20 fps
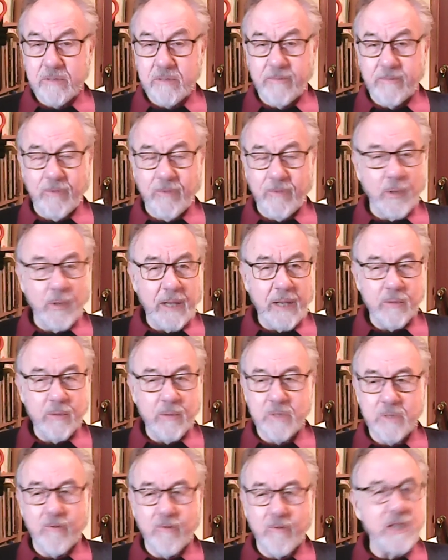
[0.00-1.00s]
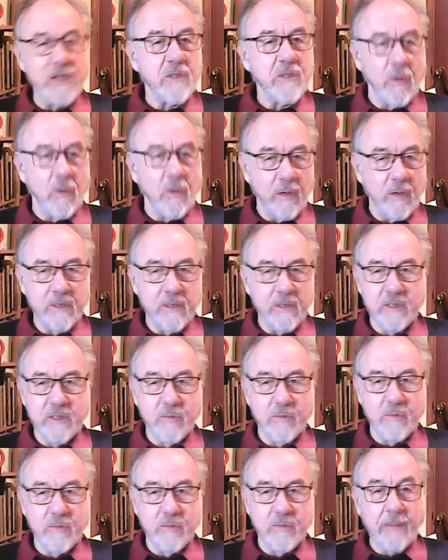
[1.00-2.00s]
before that was preschoolers and
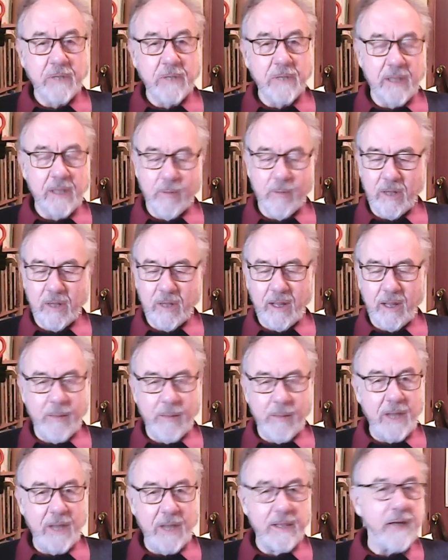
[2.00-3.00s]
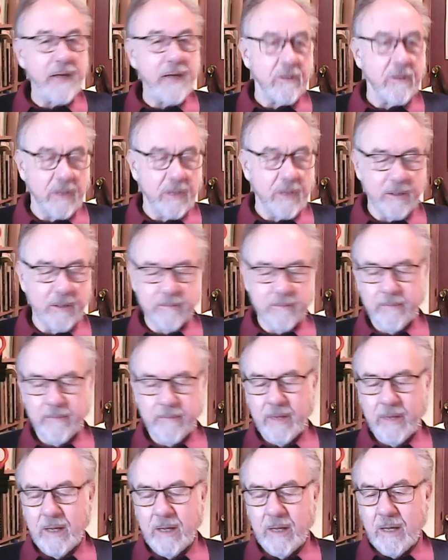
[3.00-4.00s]
it was up to them whether they made that or not
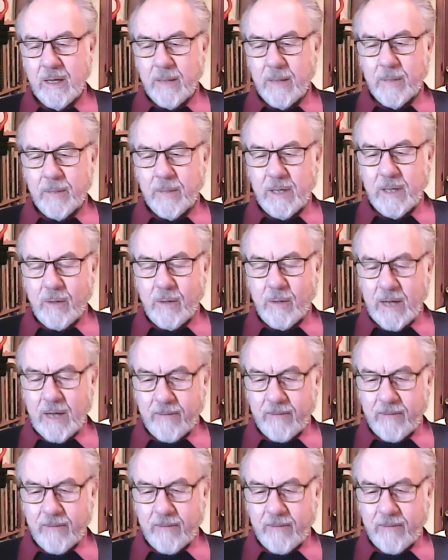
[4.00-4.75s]
but they would mm.